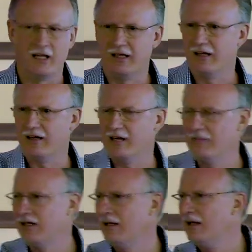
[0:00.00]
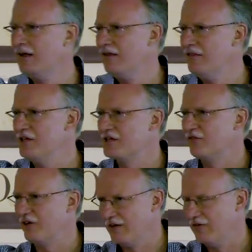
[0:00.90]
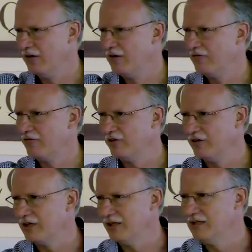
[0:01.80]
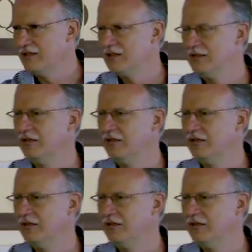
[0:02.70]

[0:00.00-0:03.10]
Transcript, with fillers: and claiming this favor for their kids.